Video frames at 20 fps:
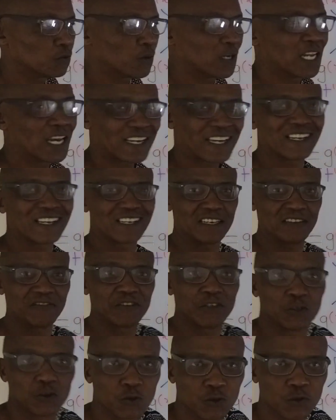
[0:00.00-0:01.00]
Well, I can give
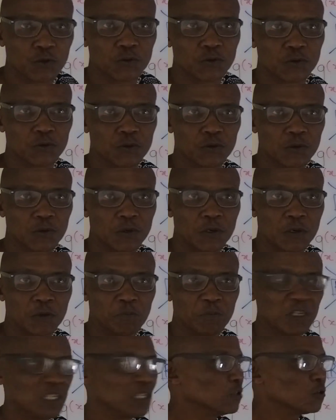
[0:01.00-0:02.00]
it to you,
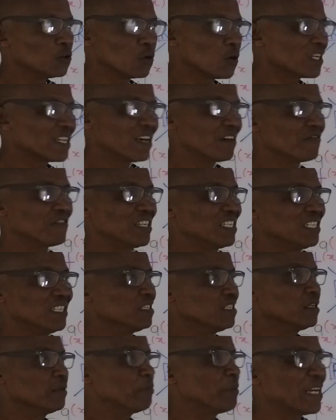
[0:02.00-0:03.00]
meaning you don't have an
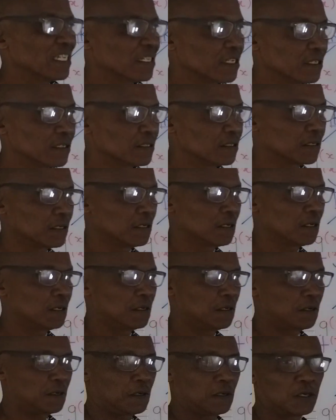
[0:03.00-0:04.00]
independent
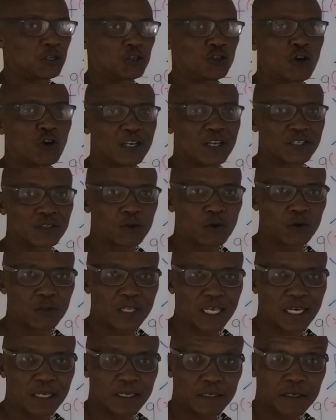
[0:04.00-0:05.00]
choice on
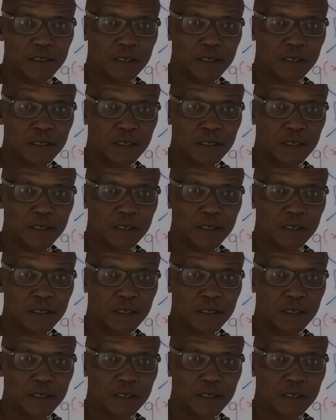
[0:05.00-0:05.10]
that.